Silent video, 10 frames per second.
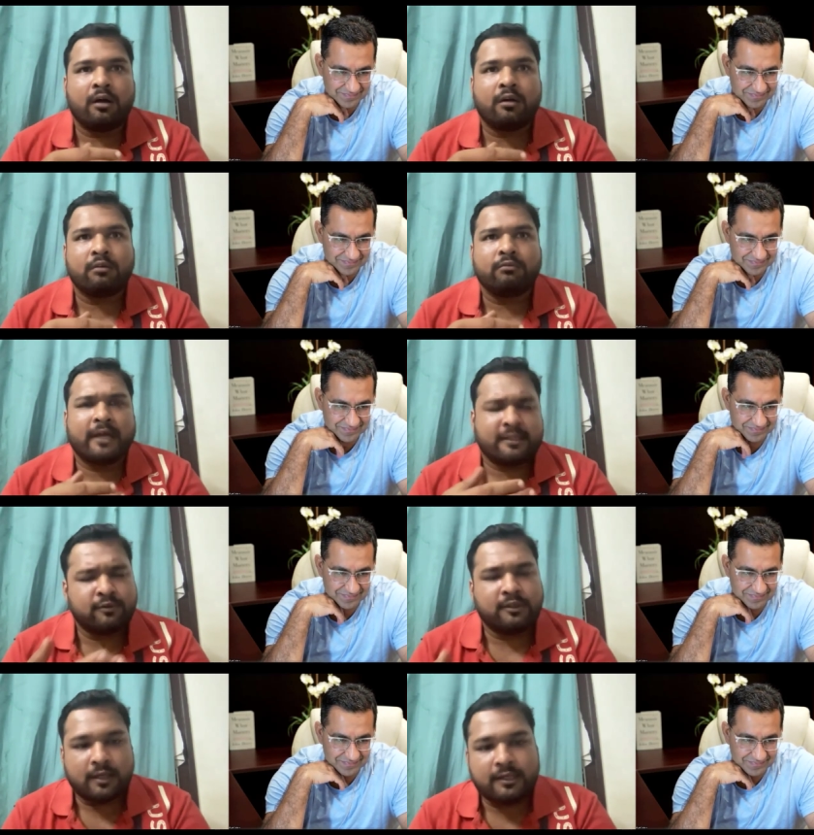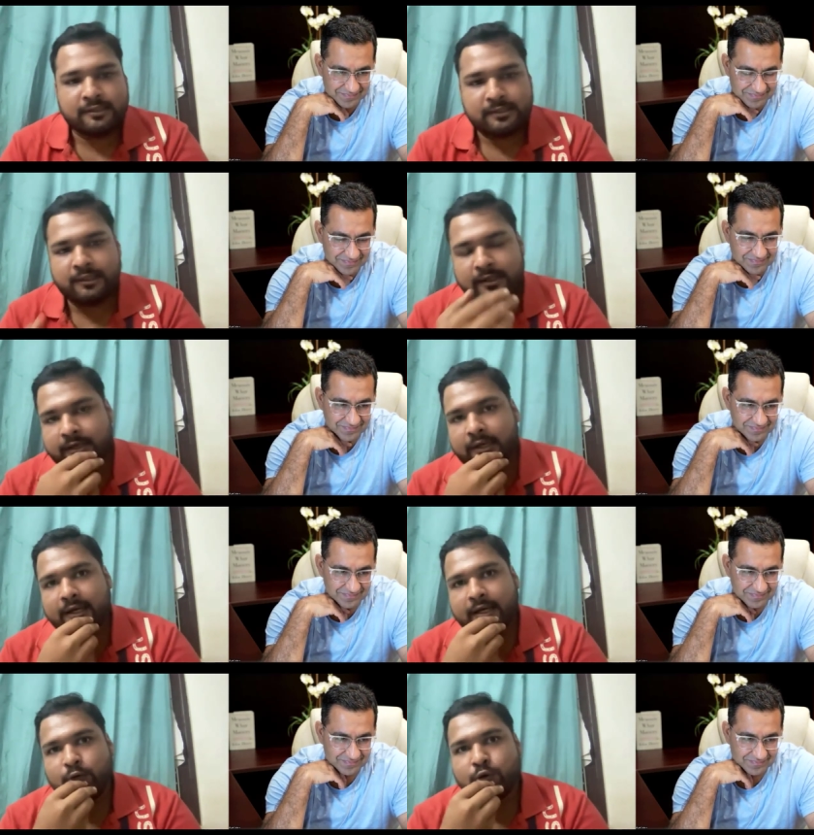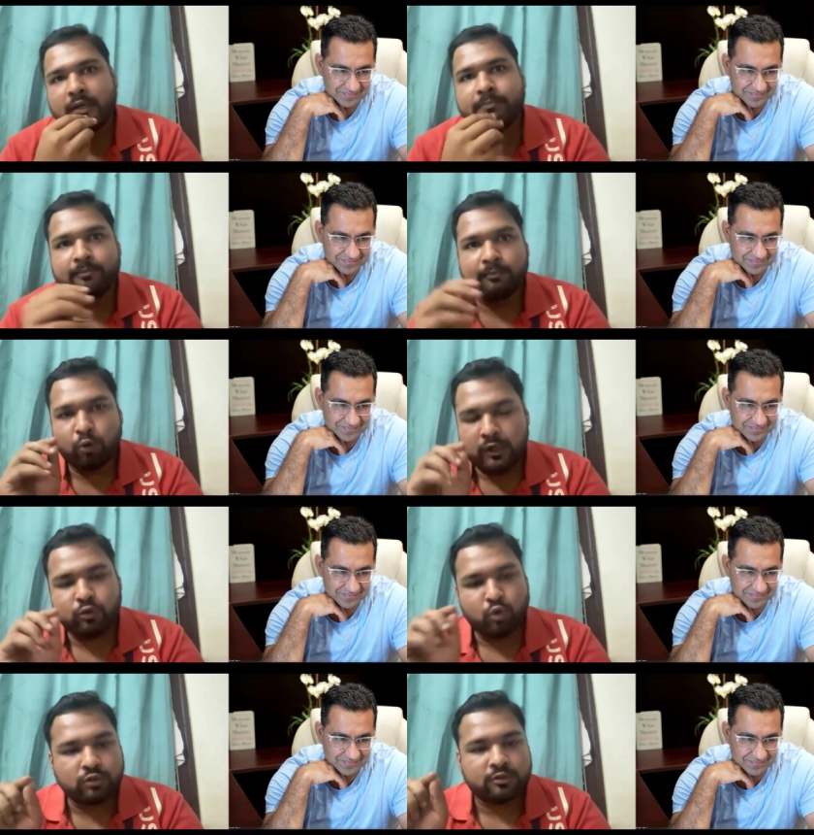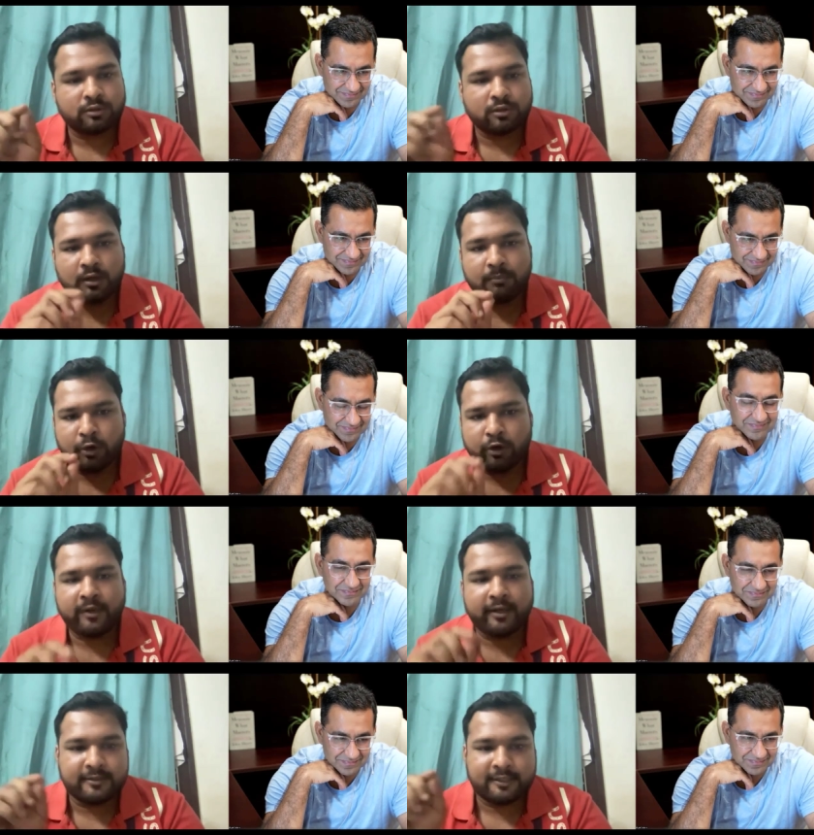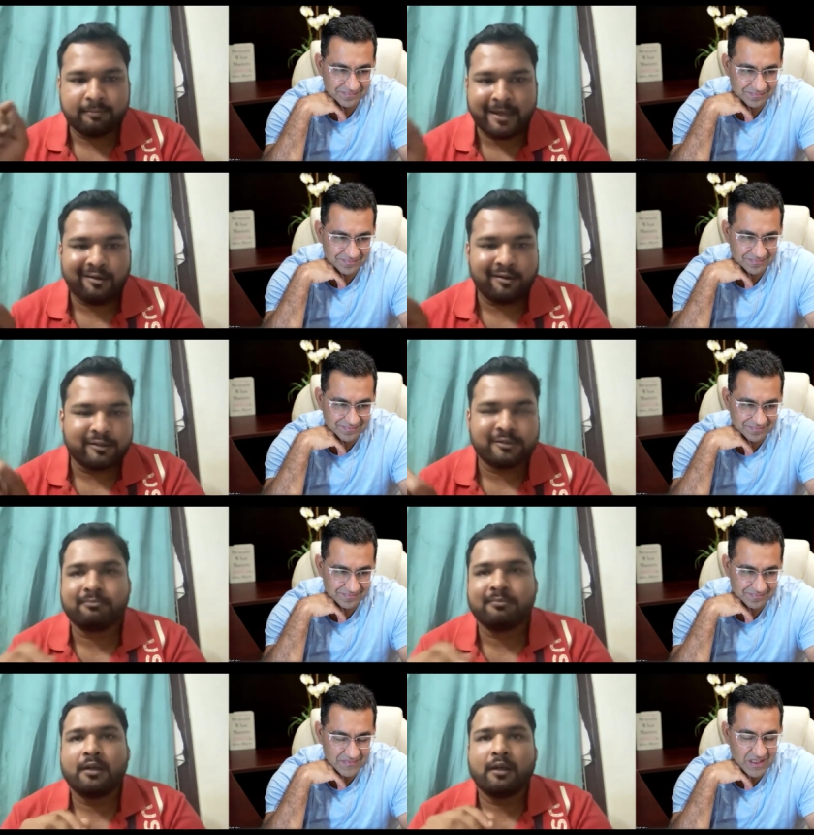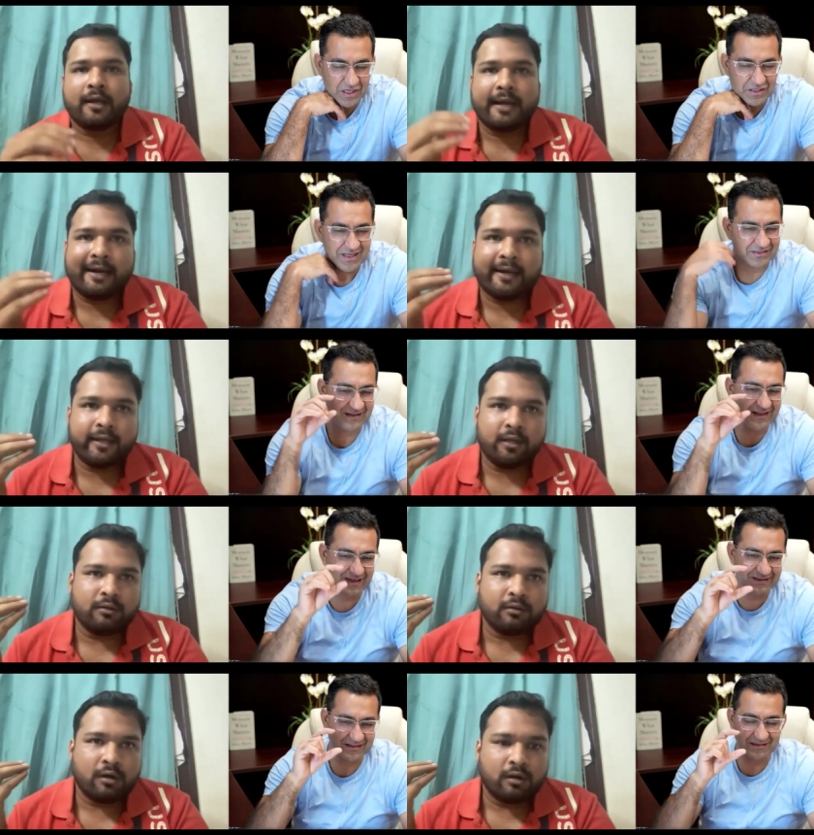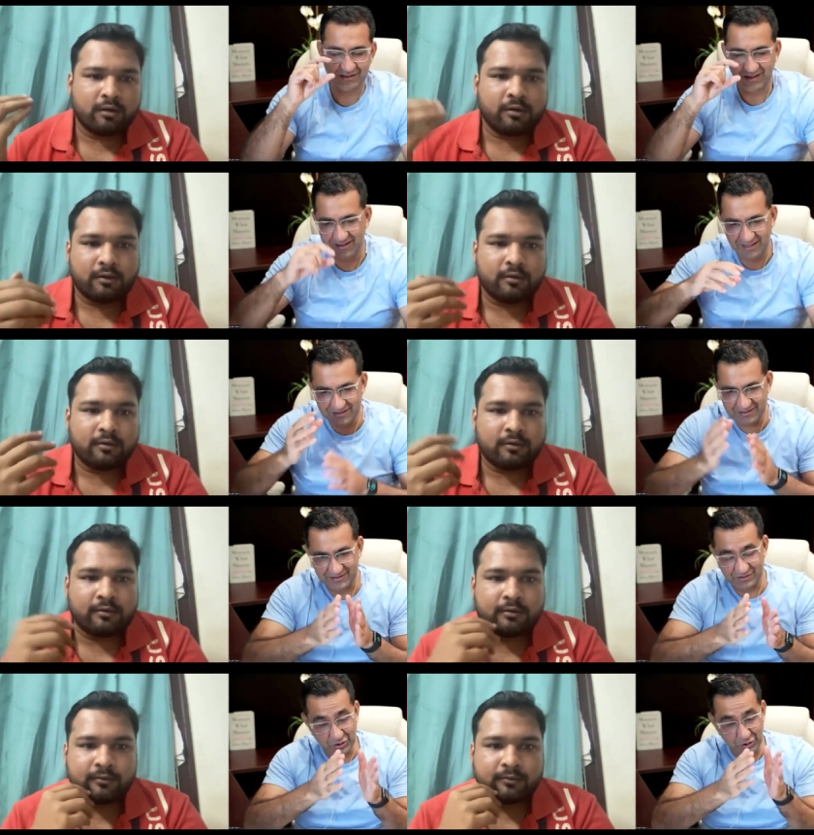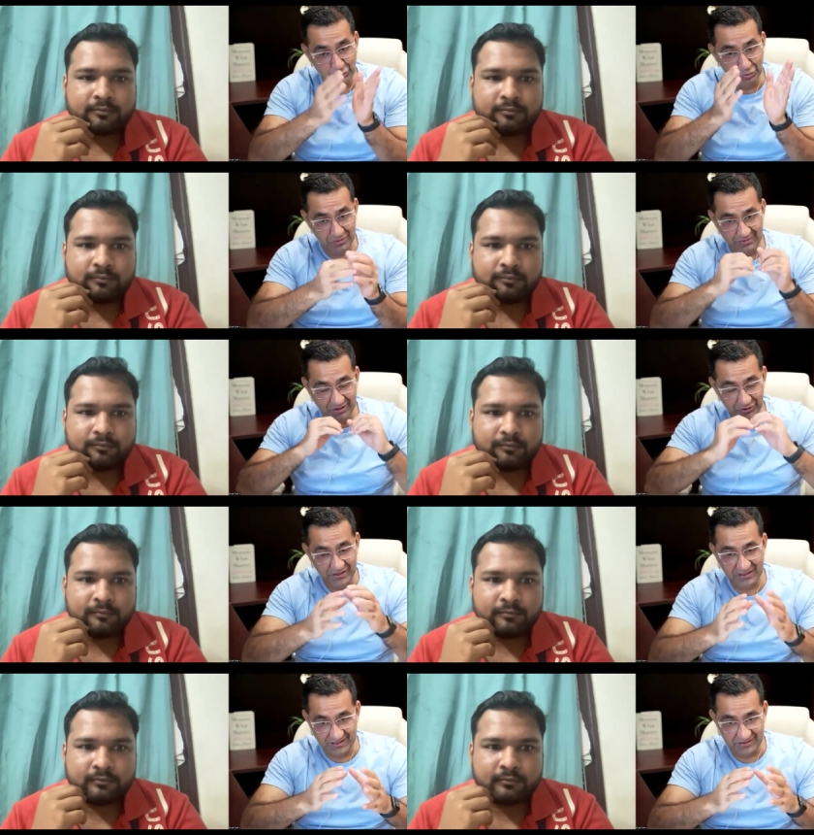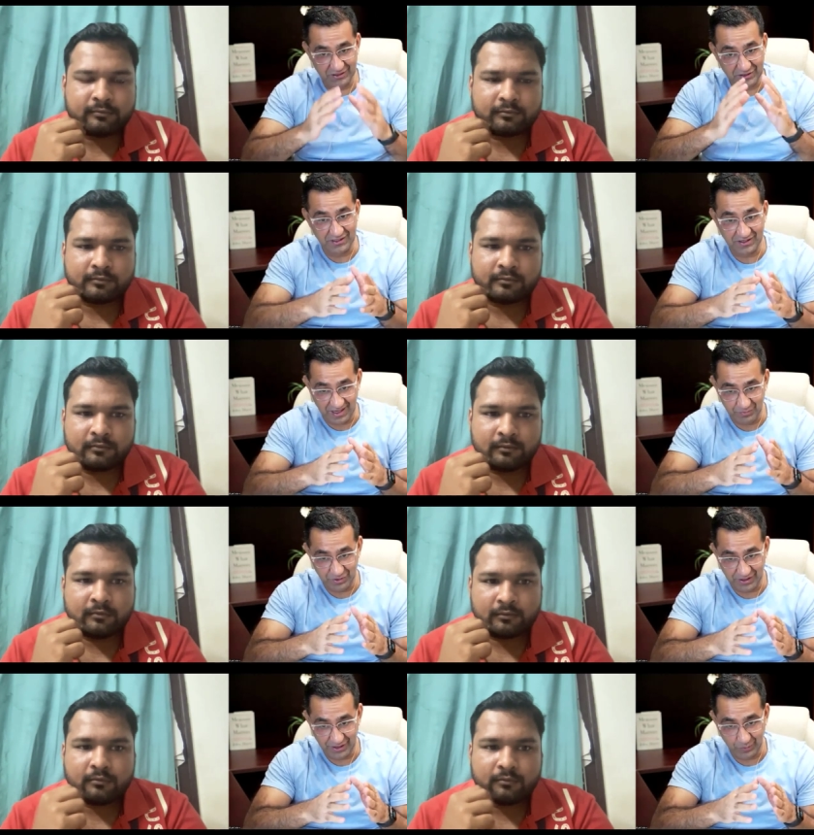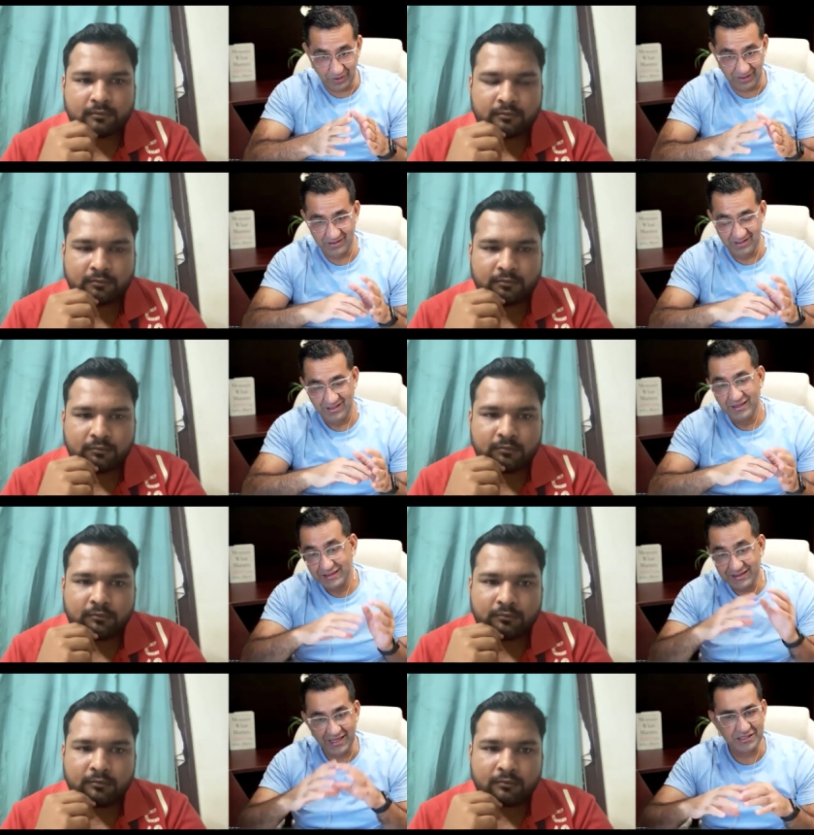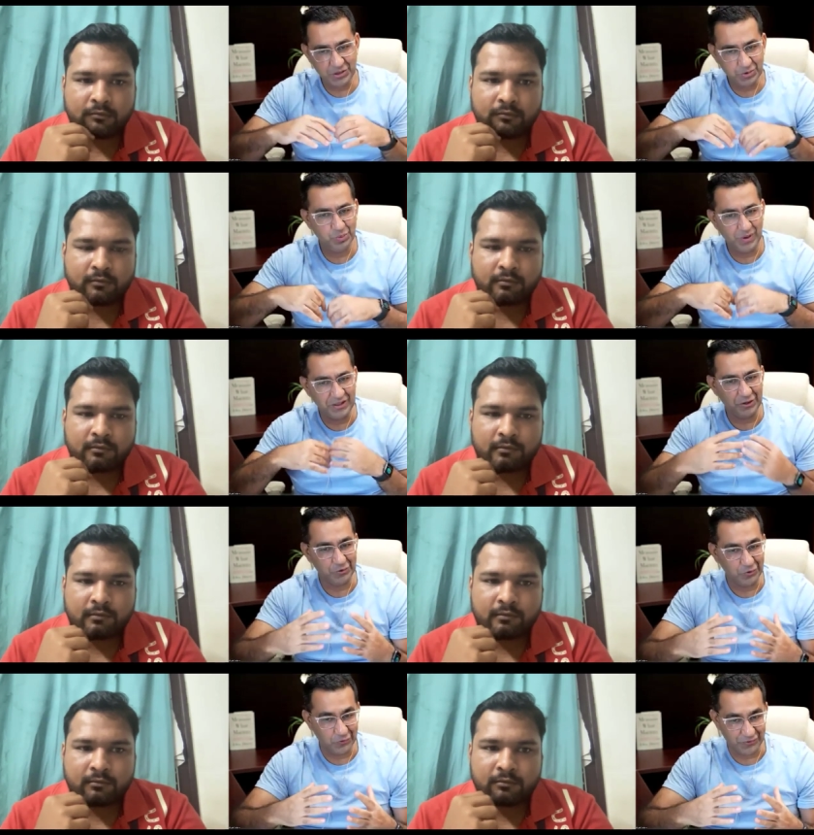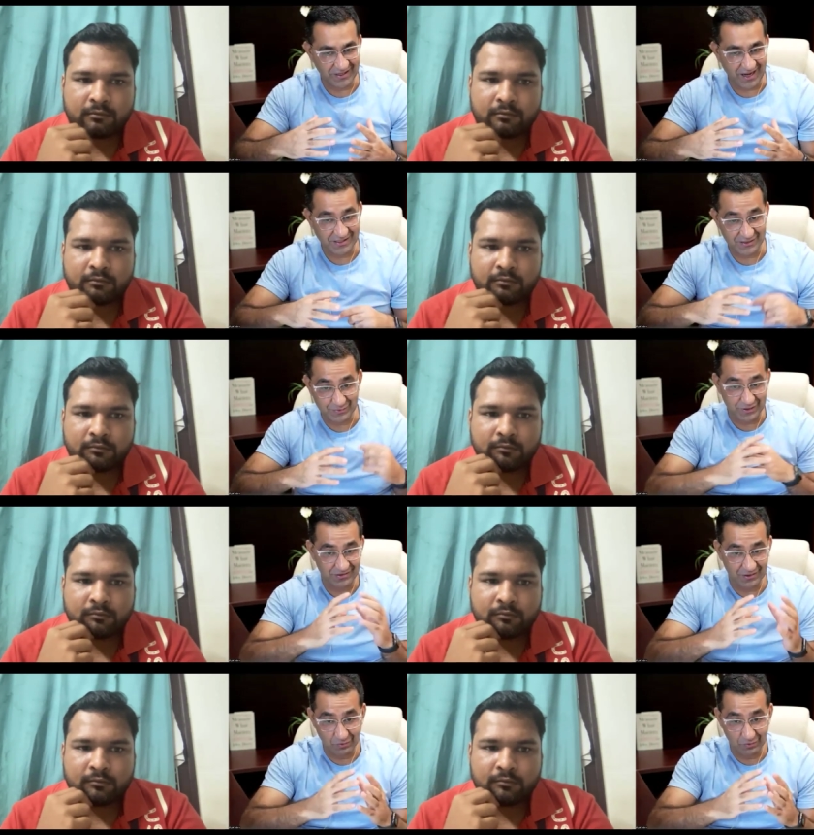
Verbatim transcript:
Speaker 1: uh, as we as I said, right, I, I took up only those uh, modifiers and parallelism. So yes, I think I,
Speaker 2: let's. I think let's. So you you did this. You did the grammar really well. Then you went into over analysis because